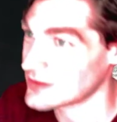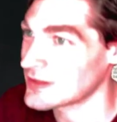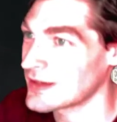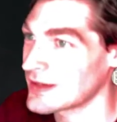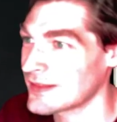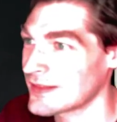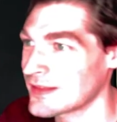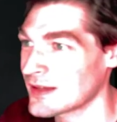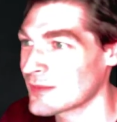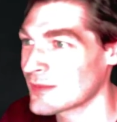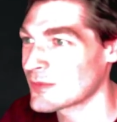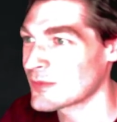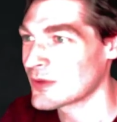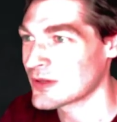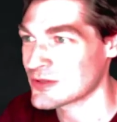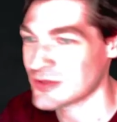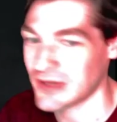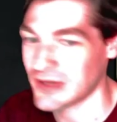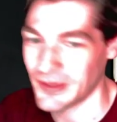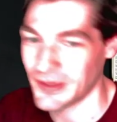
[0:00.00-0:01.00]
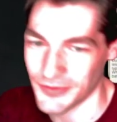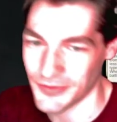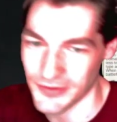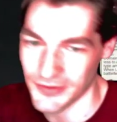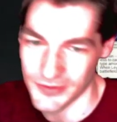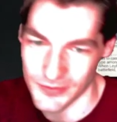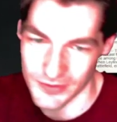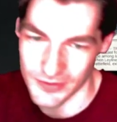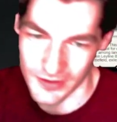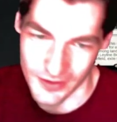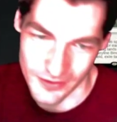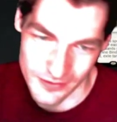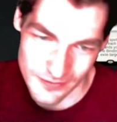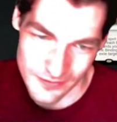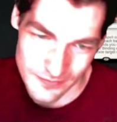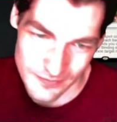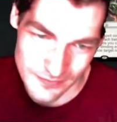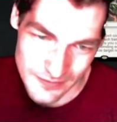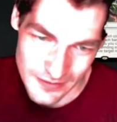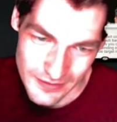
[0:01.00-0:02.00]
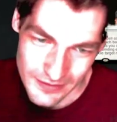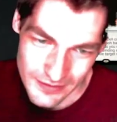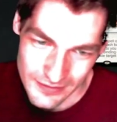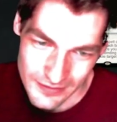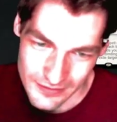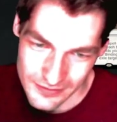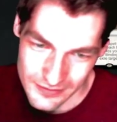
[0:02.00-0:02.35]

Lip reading: I think I'm going to try out the new card. It